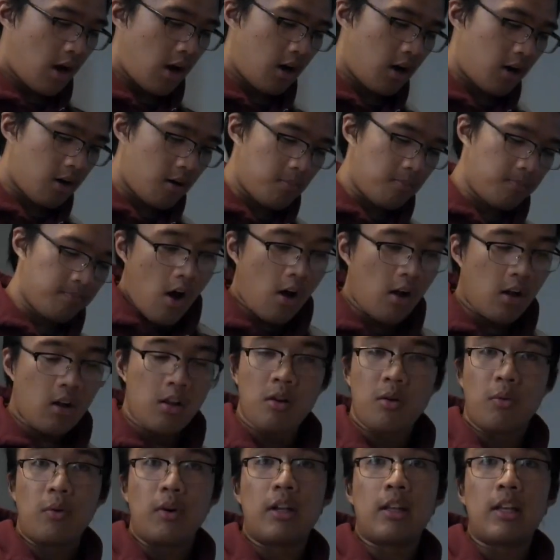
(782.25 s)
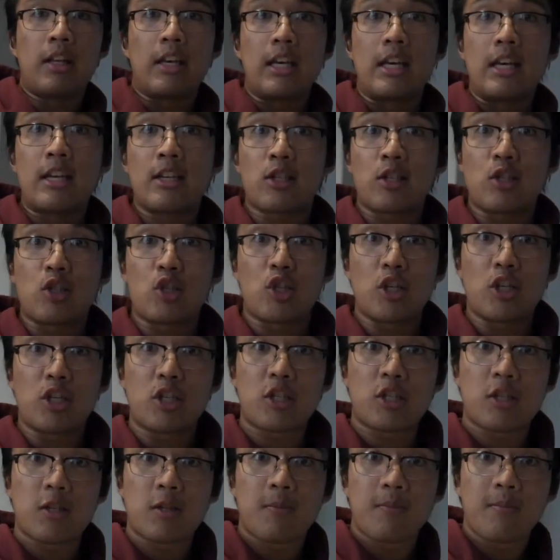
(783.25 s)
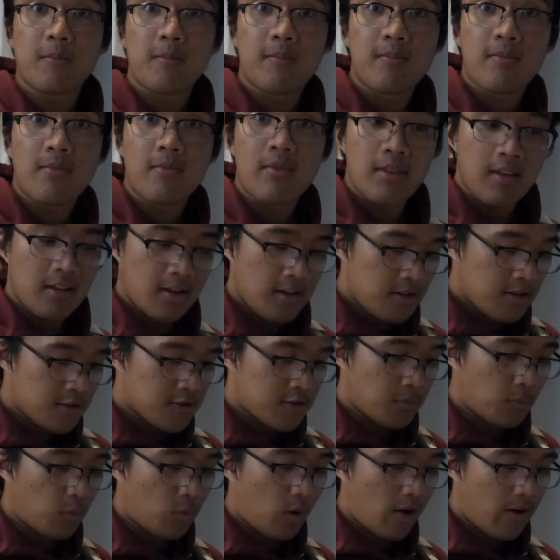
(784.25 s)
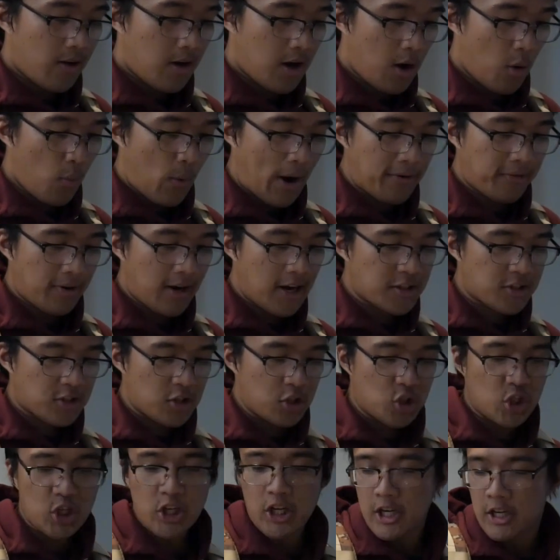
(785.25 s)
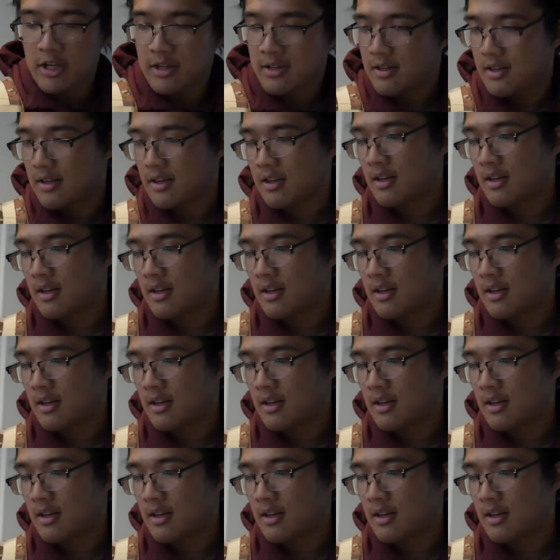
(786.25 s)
Um, all it really is is just some uh, white rice and chicken.